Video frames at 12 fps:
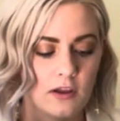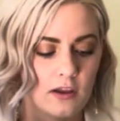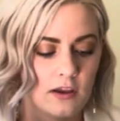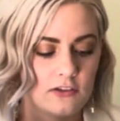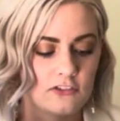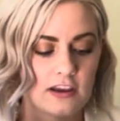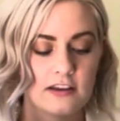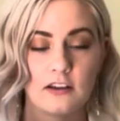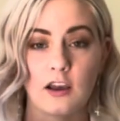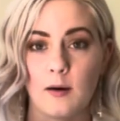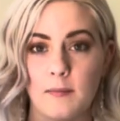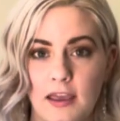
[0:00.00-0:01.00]
chain to
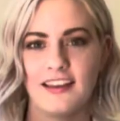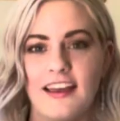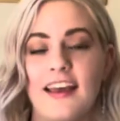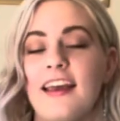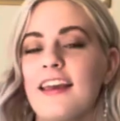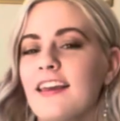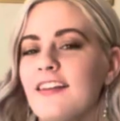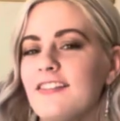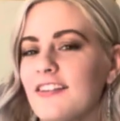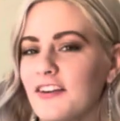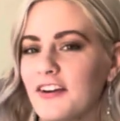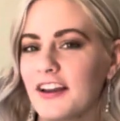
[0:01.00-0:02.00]
come in.
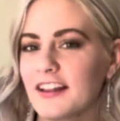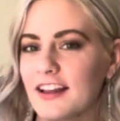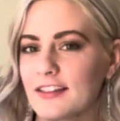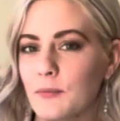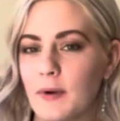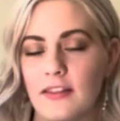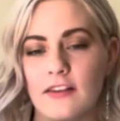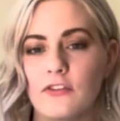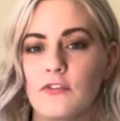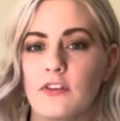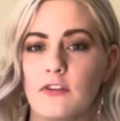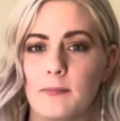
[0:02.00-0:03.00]
Considering that the wait
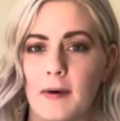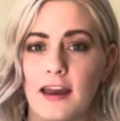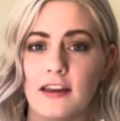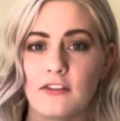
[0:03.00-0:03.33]
list for this bag is